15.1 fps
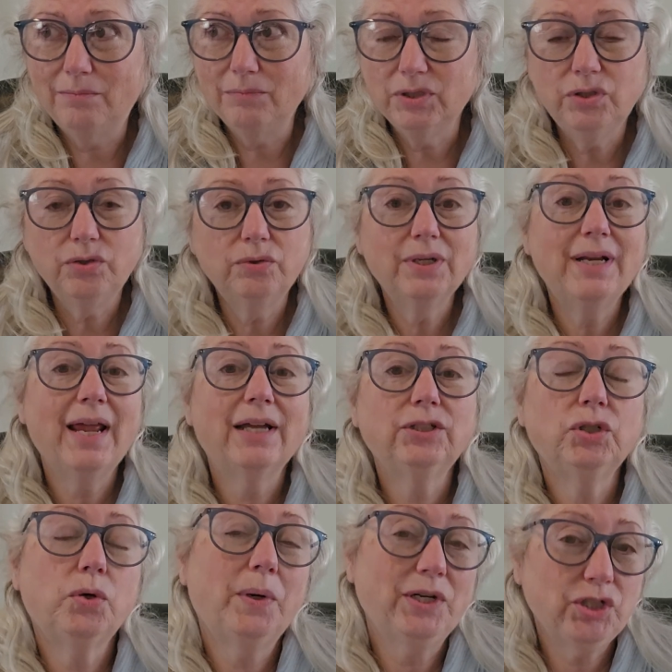you can
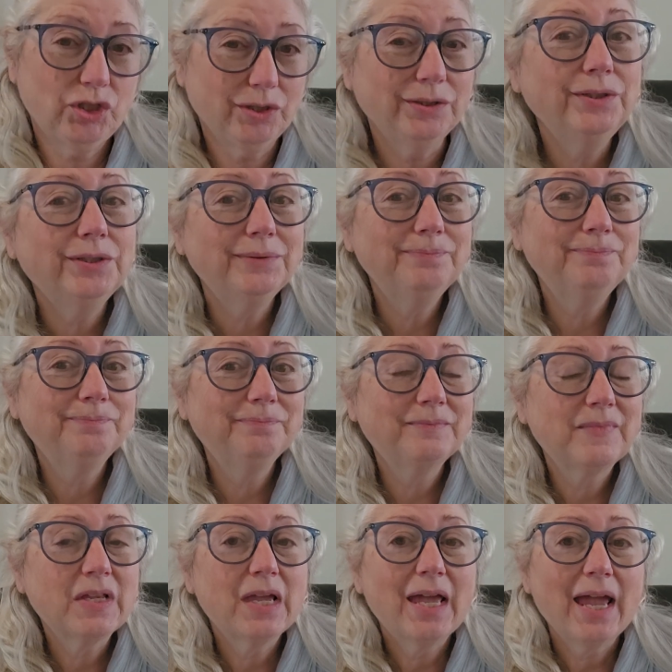ask questions,
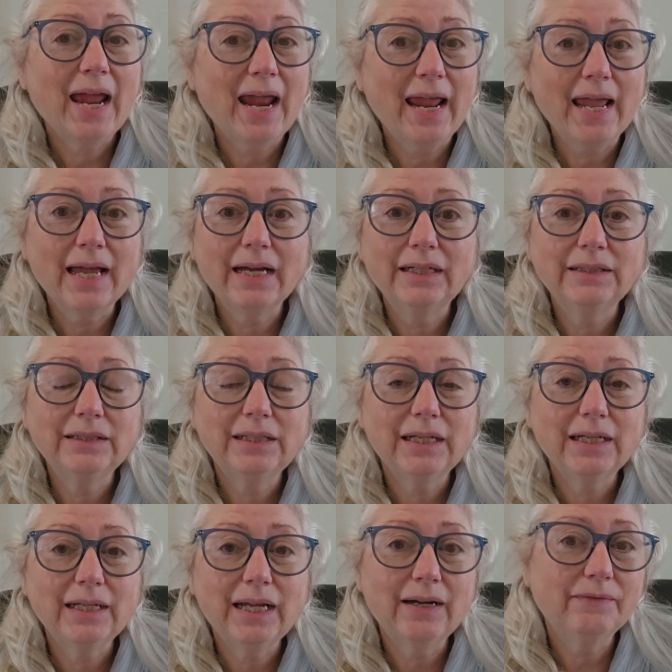and
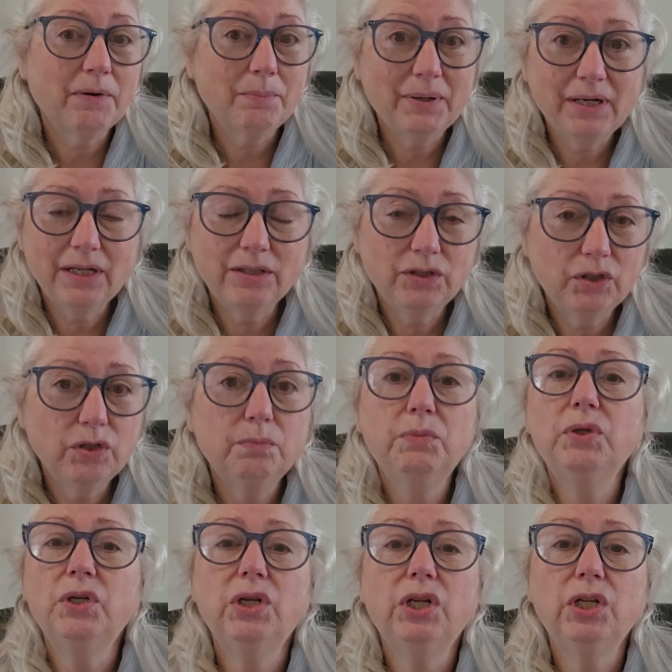everybody in the
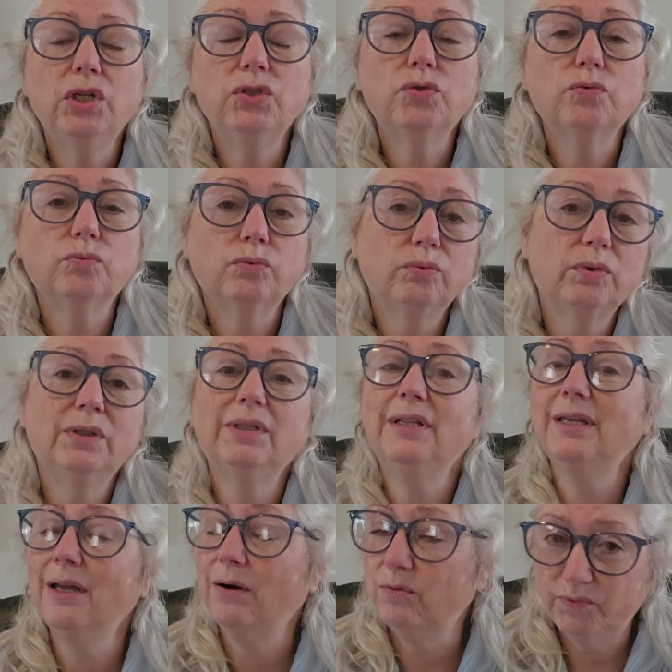community is really
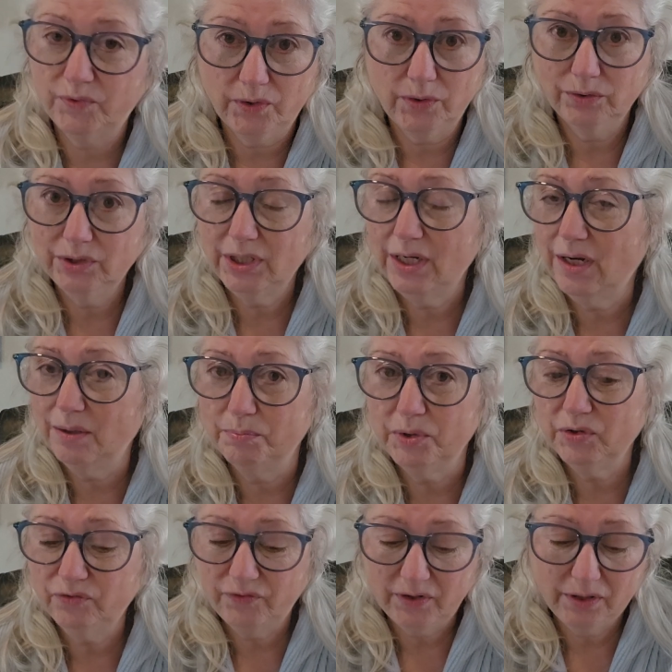helpful to help
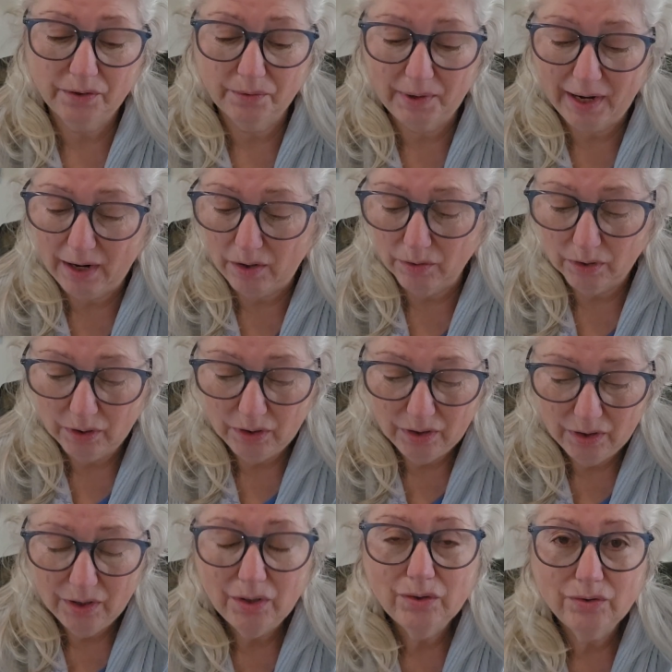you figure out,
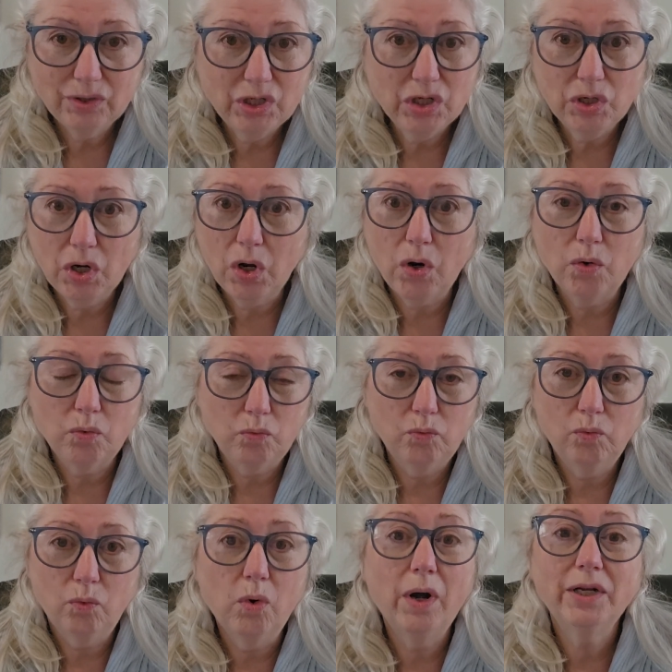
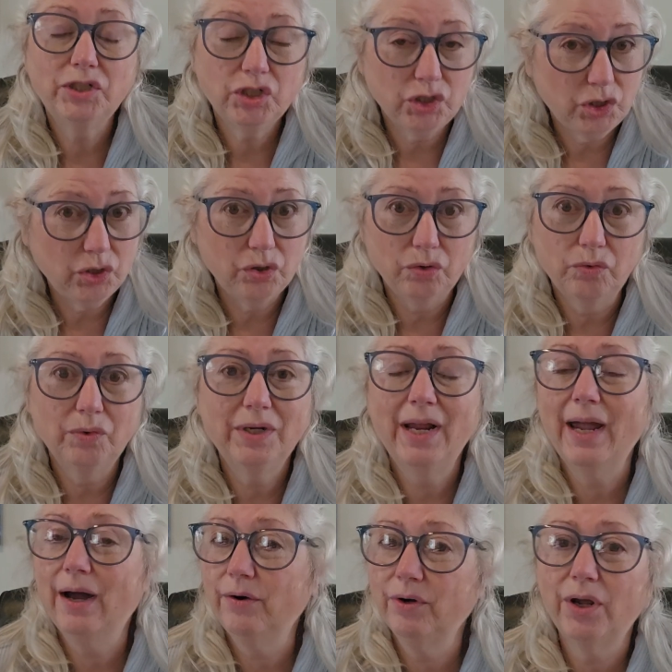what to do and
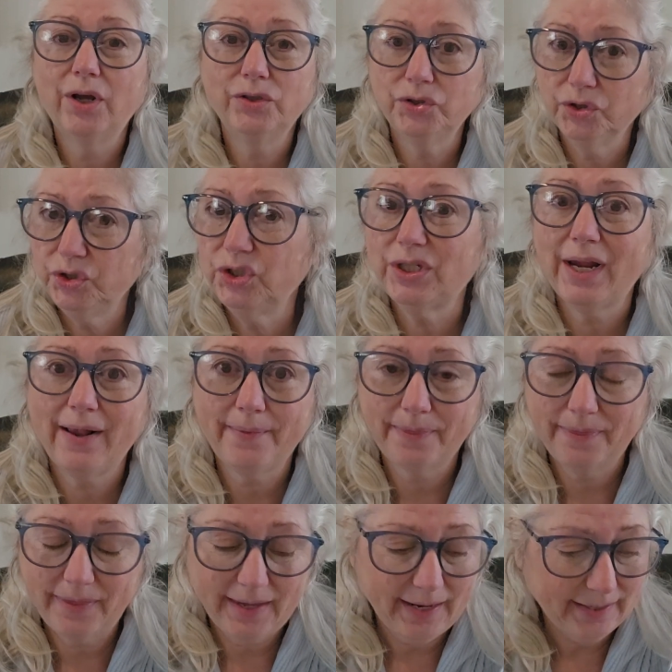how to understand
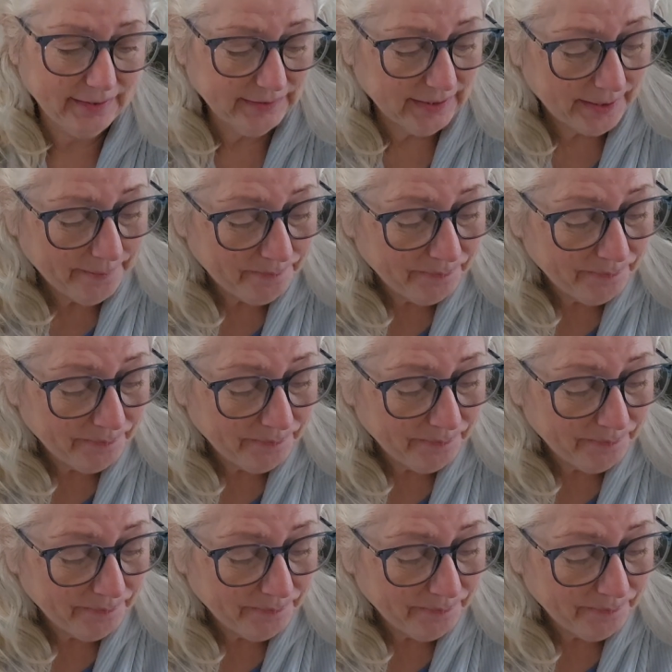things.